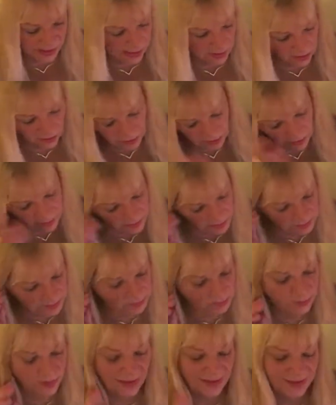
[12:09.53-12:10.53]
here in the
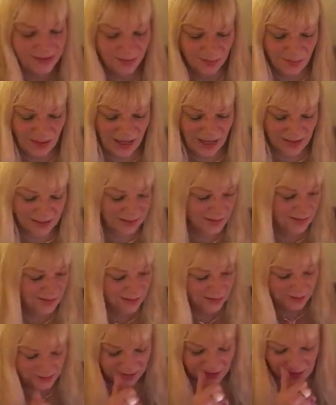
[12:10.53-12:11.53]
recent past, it
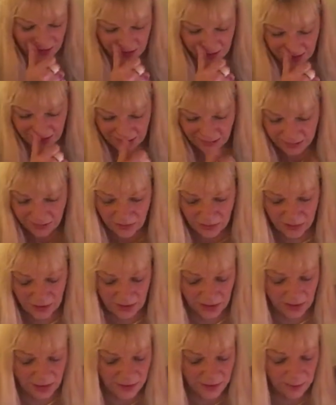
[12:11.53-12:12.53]
looks like, concerning
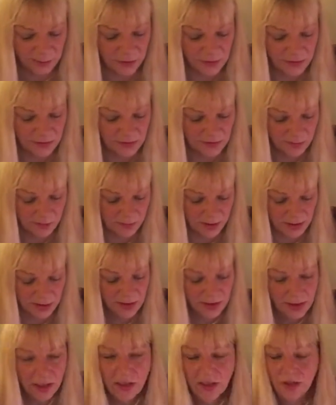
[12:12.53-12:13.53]
another person, but
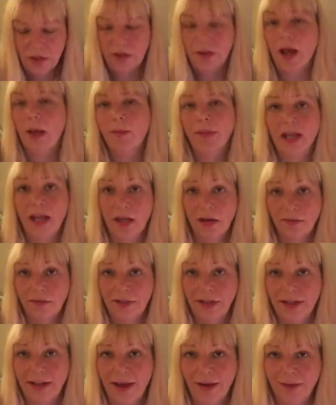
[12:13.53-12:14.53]
you're coming out of
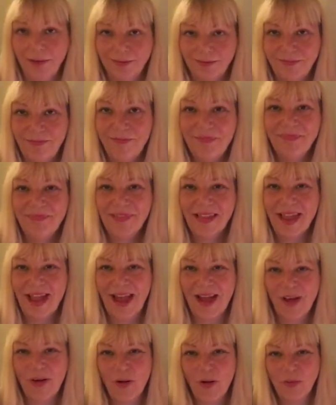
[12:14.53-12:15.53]
it now.
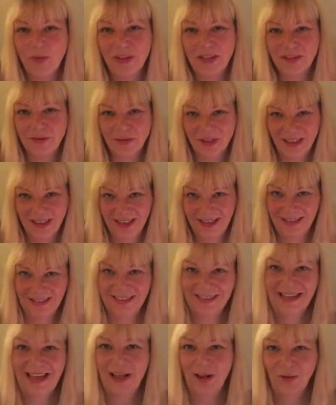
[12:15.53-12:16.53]
I hope this reading
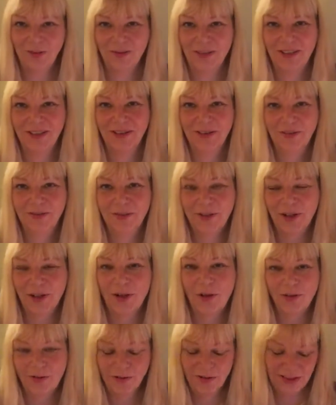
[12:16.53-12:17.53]
helped you,
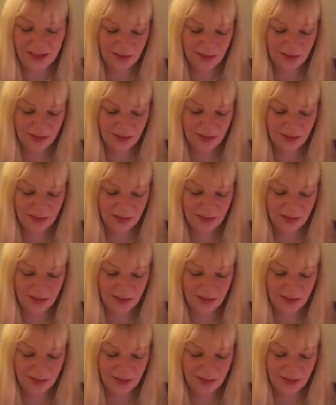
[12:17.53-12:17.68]
Virgo. If it